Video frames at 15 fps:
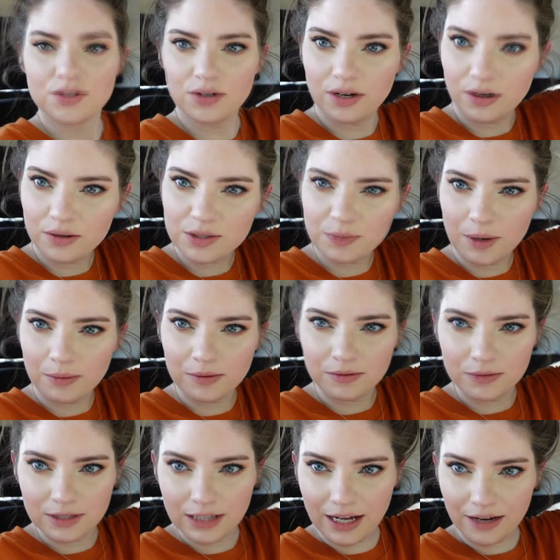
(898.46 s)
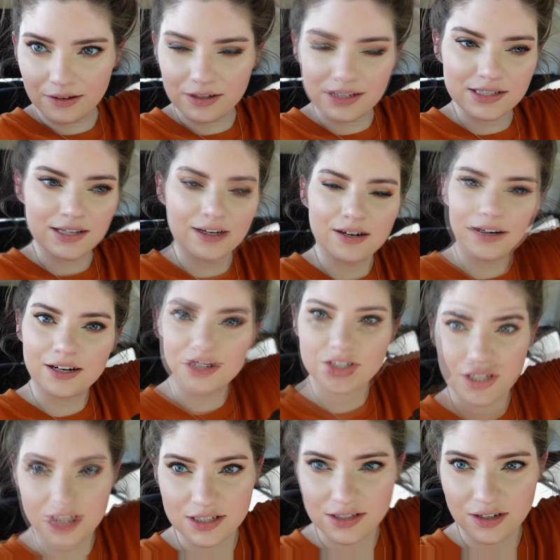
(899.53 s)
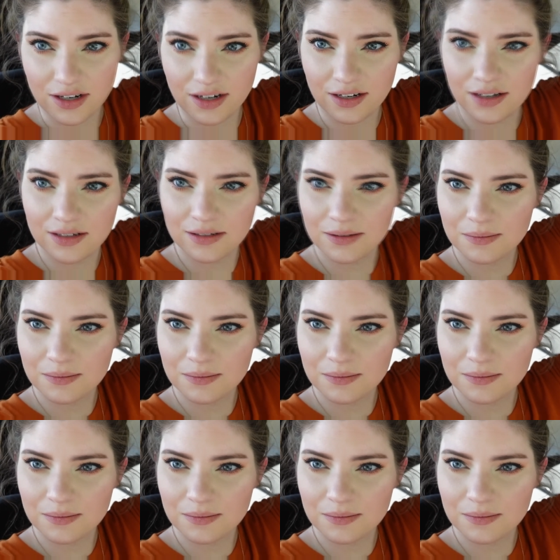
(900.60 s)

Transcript: So I know it's probably loud because the air conditioning is on.